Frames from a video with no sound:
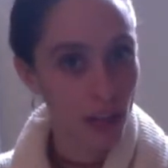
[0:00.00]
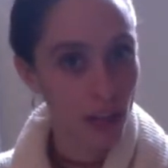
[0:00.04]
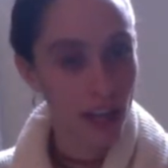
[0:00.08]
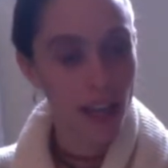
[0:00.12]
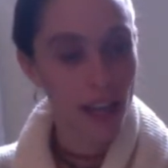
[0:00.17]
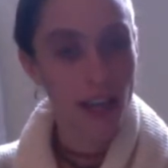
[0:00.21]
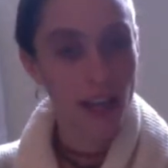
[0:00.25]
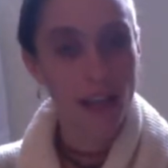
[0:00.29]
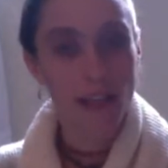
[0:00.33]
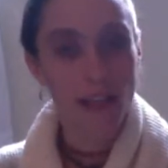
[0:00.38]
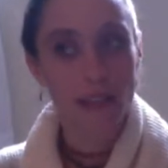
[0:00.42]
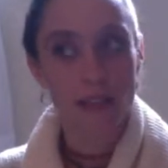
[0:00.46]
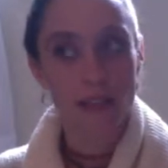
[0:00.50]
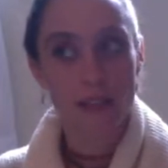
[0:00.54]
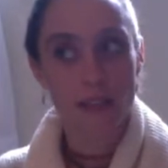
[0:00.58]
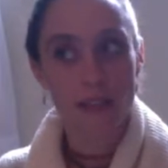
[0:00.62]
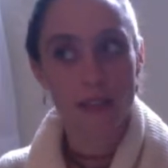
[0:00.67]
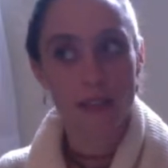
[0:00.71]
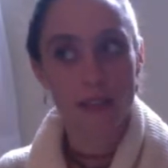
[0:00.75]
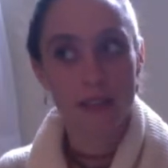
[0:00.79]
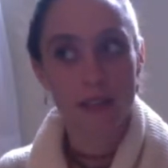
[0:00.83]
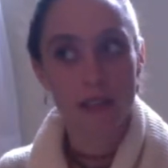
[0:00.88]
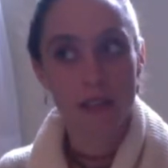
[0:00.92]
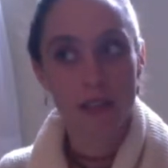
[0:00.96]
it's
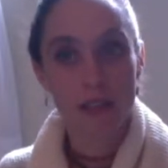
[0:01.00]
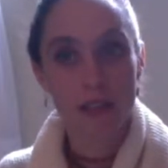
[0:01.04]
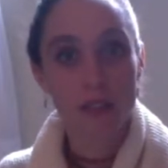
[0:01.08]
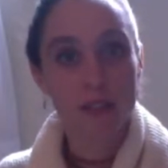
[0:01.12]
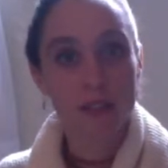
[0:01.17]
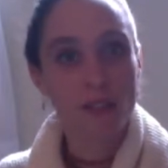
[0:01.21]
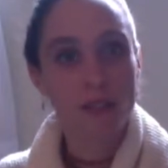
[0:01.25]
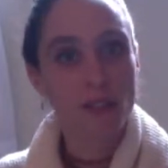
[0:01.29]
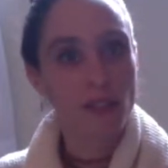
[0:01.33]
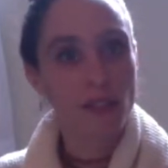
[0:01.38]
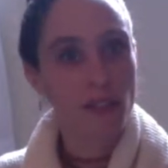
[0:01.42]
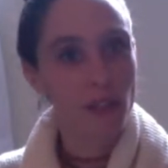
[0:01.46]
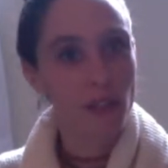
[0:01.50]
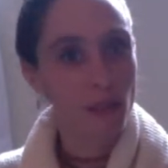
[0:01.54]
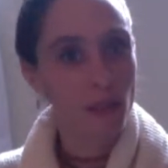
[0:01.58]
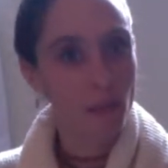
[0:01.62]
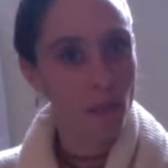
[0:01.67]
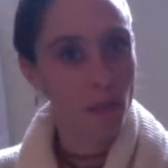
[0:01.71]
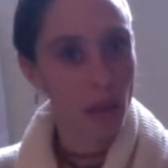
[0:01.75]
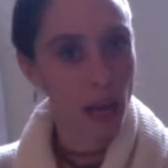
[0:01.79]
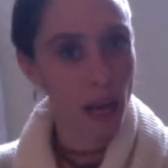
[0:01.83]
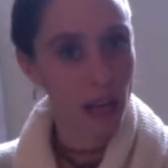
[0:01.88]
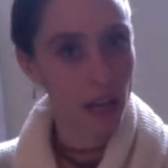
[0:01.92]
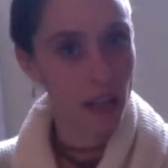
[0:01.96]

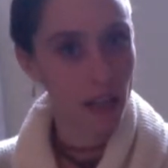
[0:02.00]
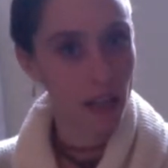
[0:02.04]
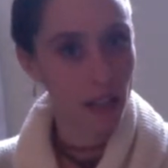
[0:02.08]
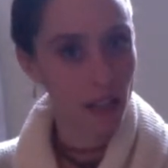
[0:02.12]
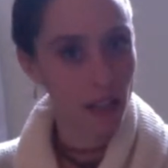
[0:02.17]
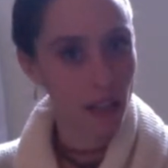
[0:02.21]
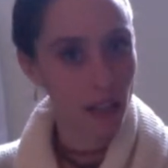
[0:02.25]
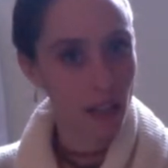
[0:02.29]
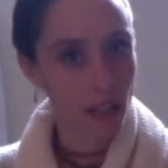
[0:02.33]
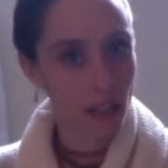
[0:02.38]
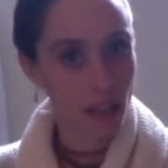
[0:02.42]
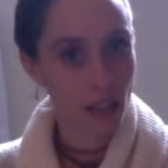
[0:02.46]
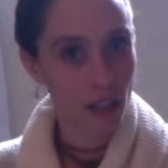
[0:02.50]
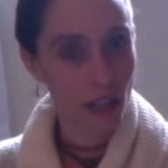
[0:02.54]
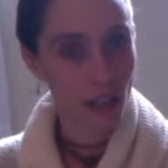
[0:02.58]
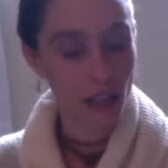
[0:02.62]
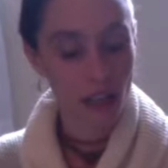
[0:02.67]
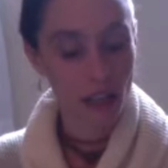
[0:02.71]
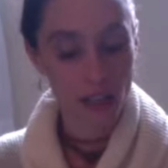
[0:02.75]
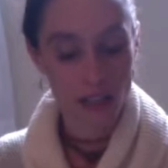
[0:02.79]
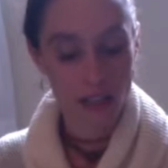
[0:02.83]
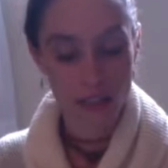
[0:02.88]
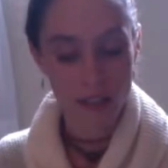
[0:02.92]
systematic, I